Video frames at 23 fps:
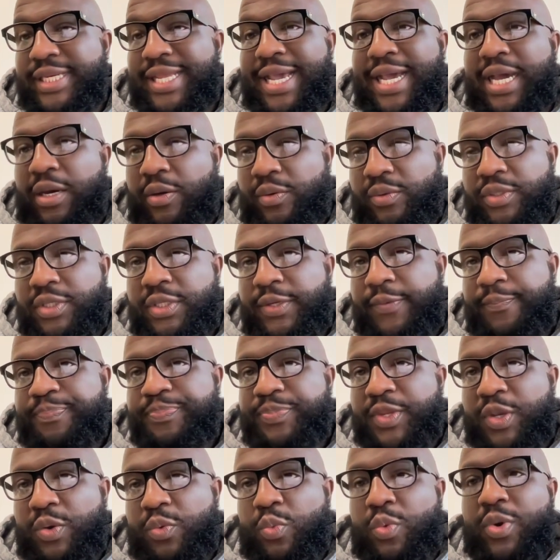Now,
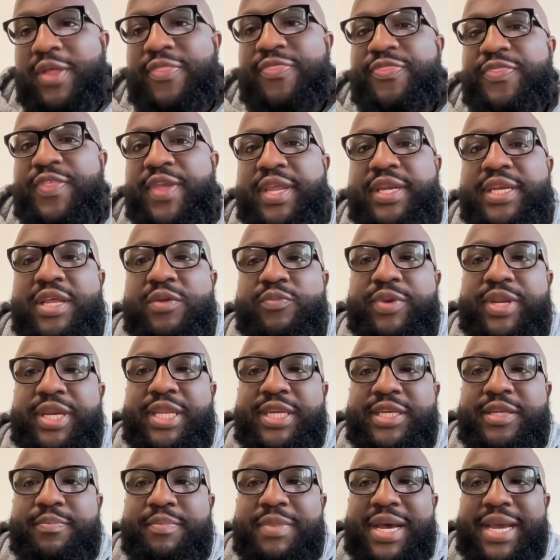one thing that we
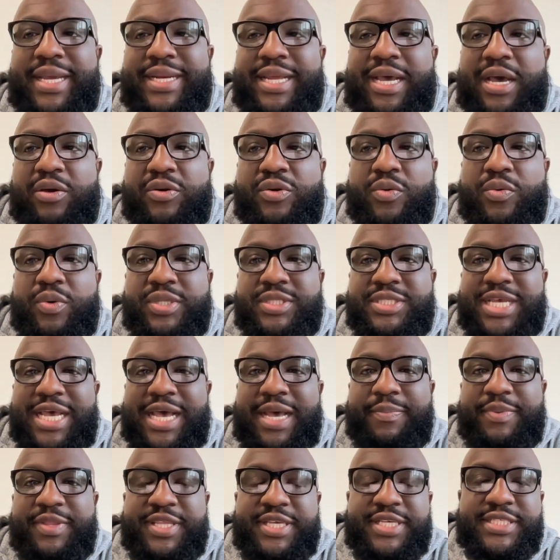need to mine out on
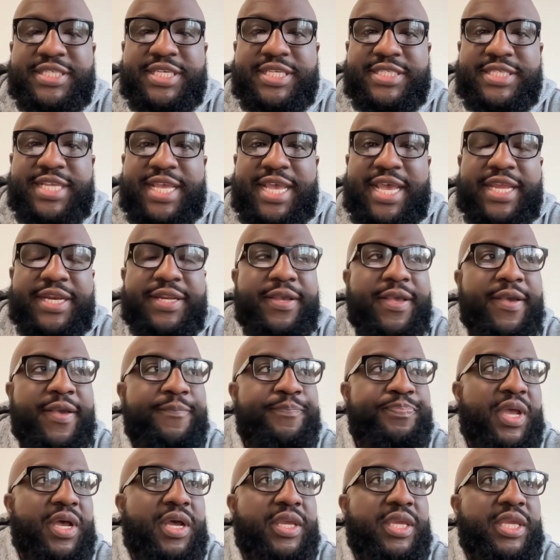top of this is that
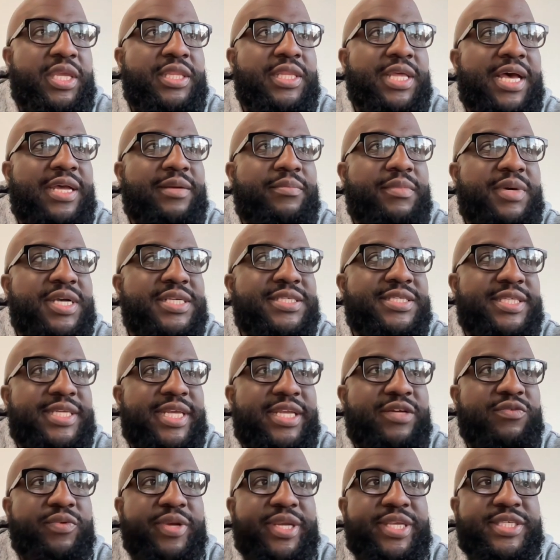Elon Musk
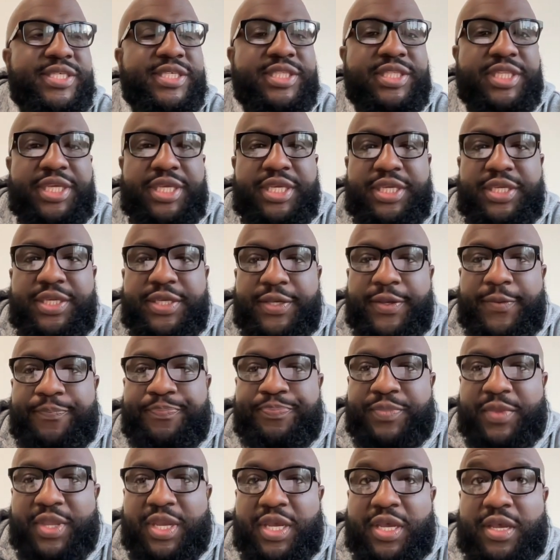did recently
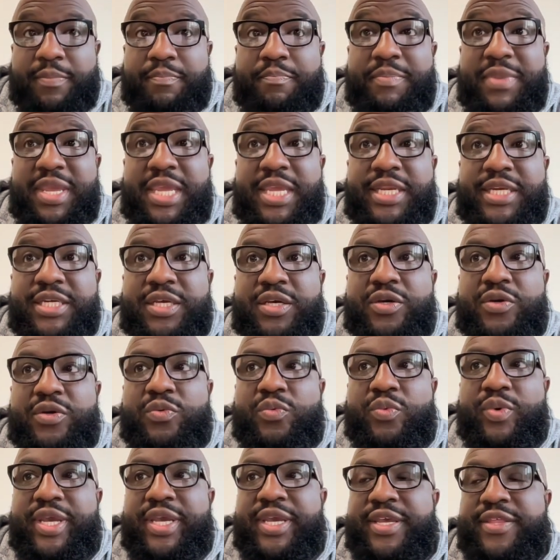meet
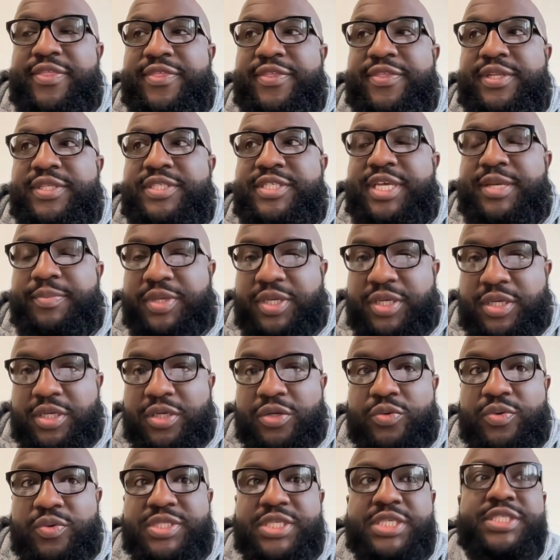with Tim
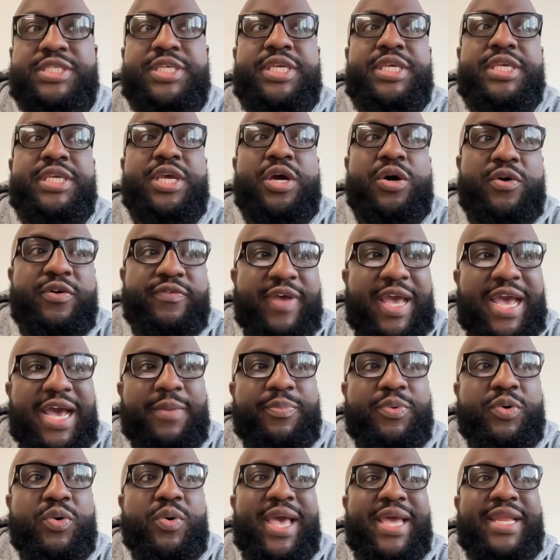Cook, who was the CEO of
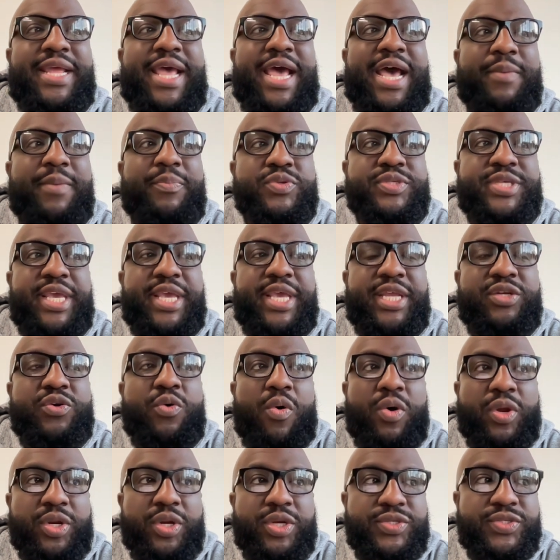Apple, at Apple's
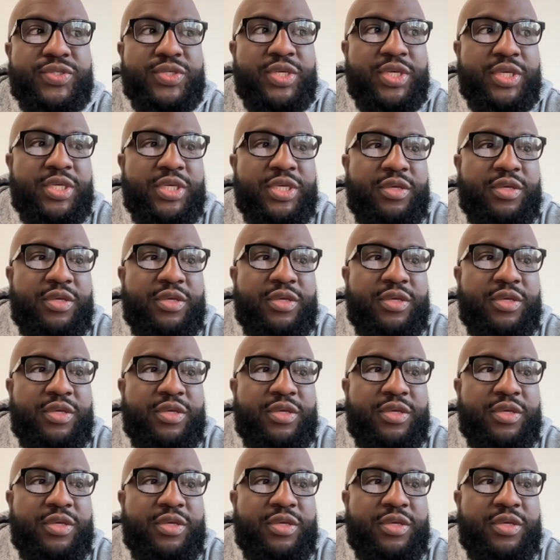headquarters,